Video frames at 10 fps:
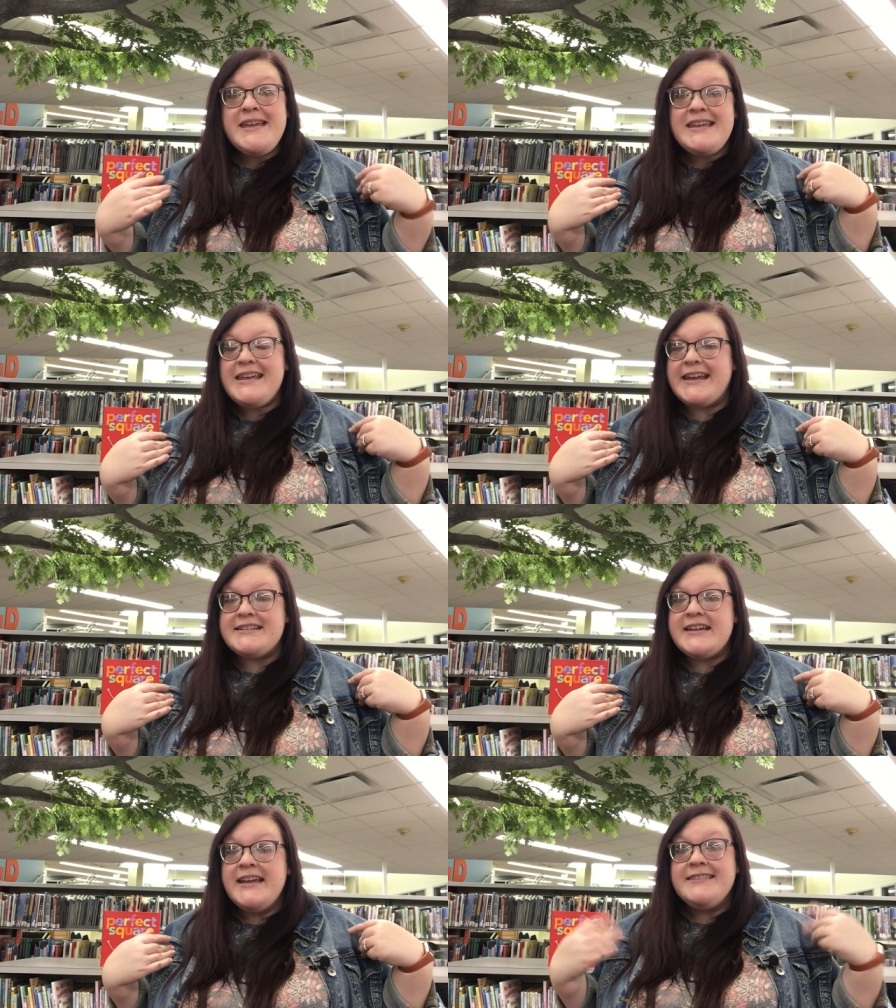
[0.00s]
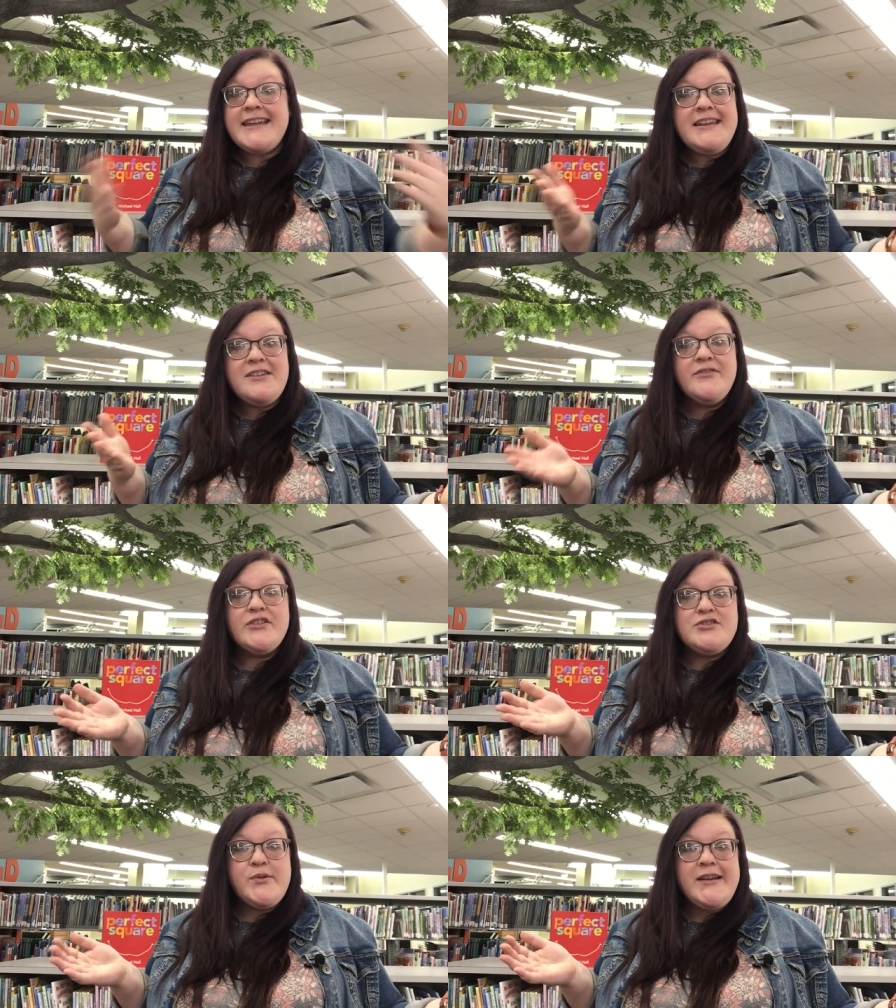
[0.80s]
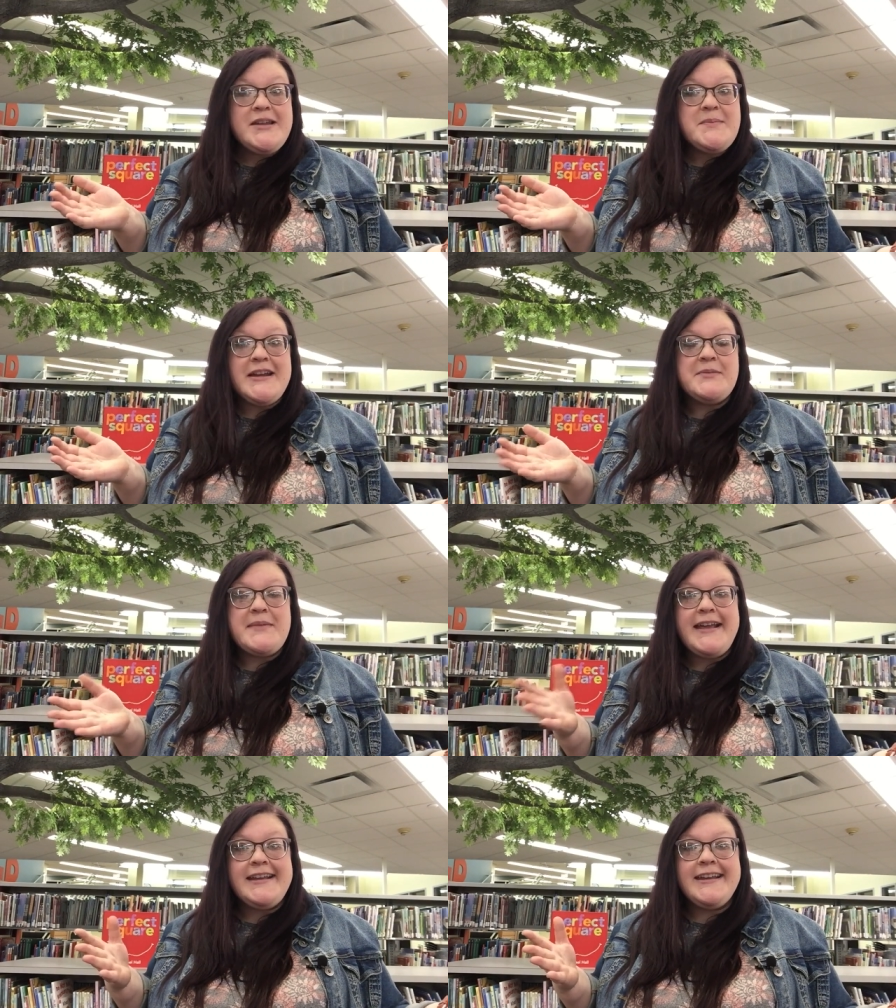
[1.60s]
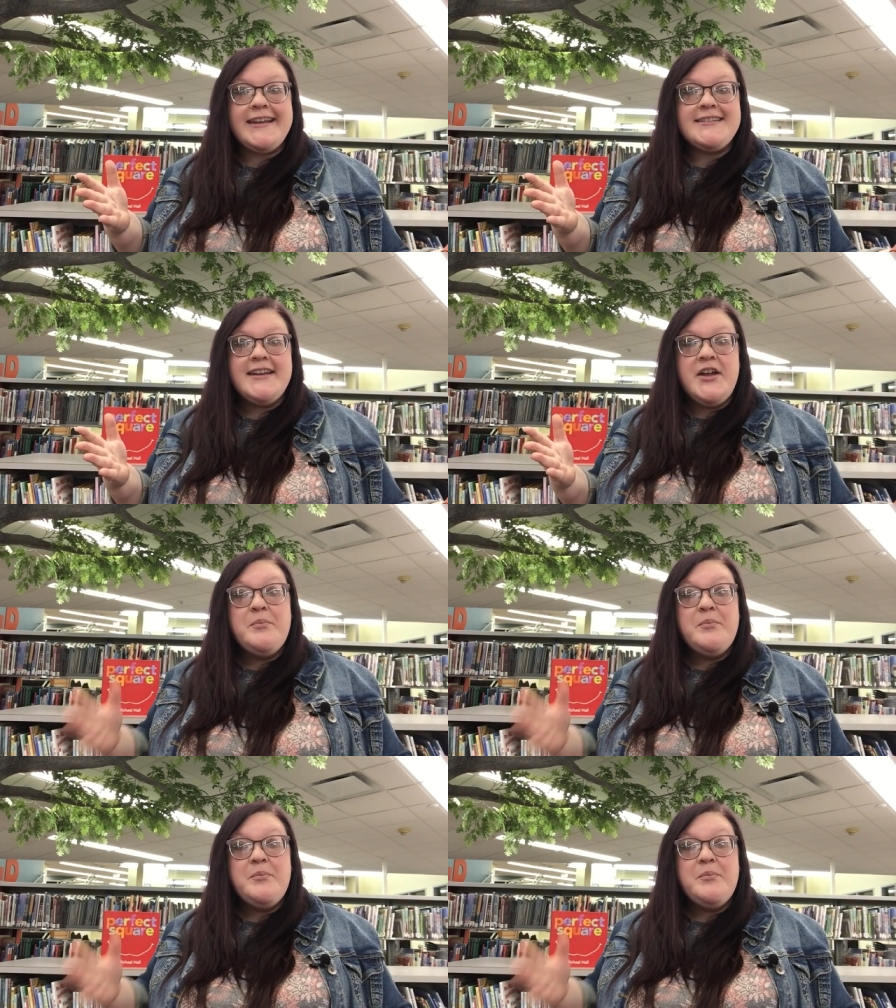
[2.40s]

making it. Thank you for joining me in making it.